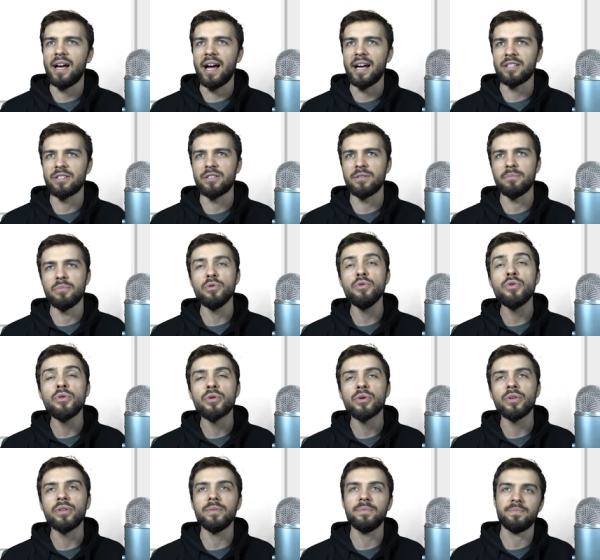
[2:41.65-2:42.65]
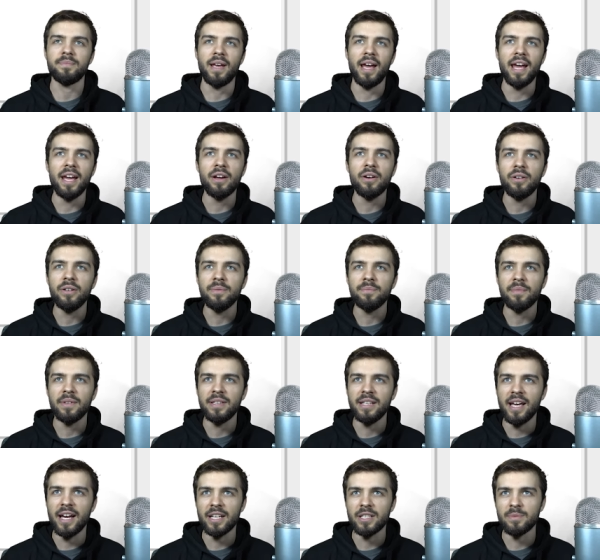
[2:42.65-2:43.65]
azimuthal angle
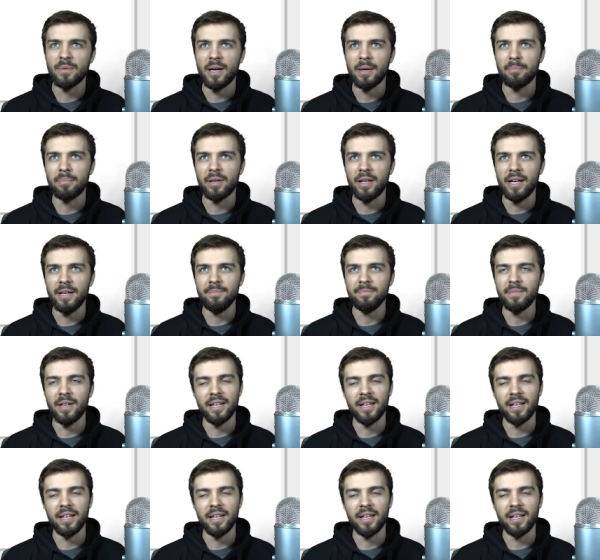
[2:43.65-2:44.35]
in the xy plane.